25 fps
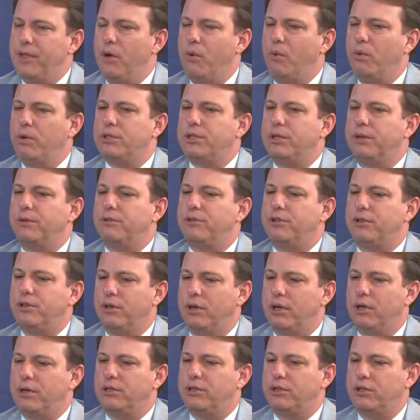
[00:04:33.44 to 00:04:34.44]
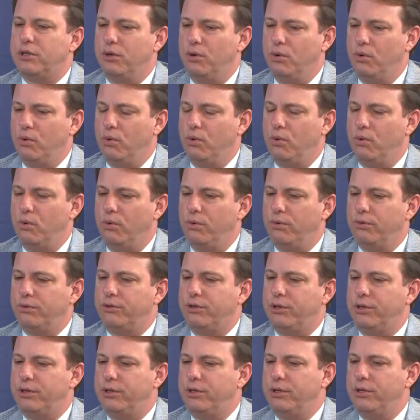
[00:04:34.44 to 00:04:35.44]
There was a tool
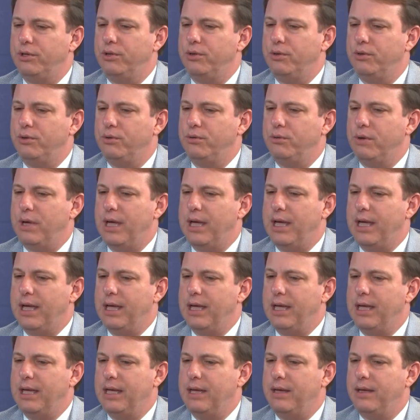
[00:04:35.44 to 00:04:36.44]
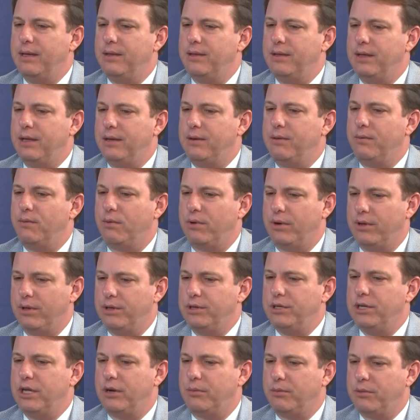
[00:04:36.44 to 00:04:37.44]
to do that one of
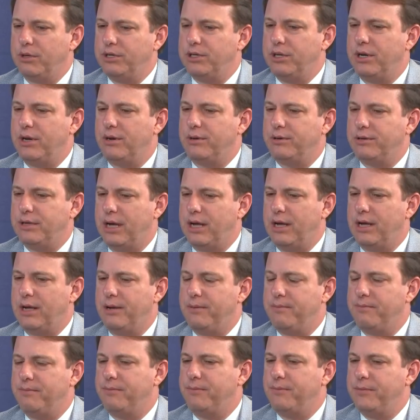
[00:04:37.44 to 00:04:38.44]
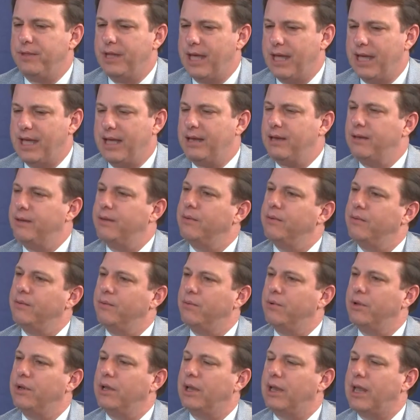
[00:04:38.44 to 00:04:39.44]
the gentlemen shared, Tom, that
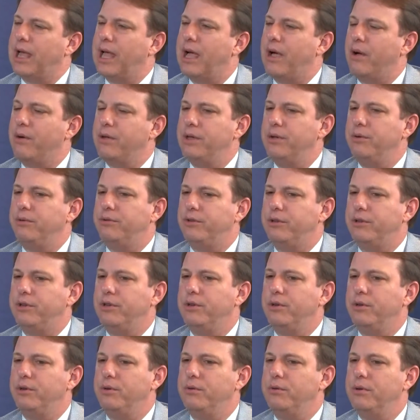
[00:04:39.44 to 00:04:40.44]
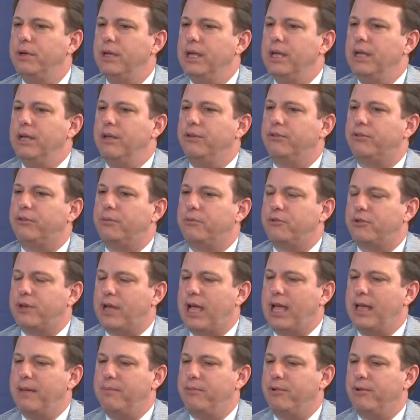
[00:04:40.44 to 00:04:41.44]
would allow you to do some
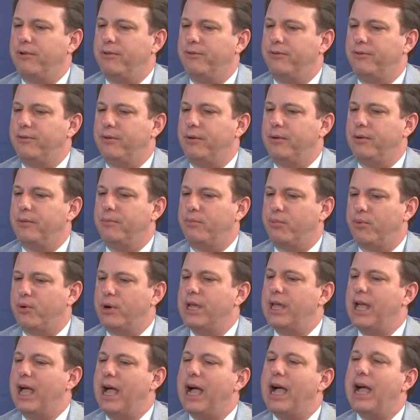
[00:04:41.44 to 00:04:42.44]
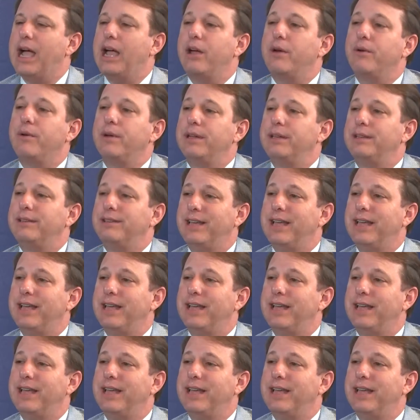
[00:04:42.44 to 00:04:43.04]
type of pre-hiring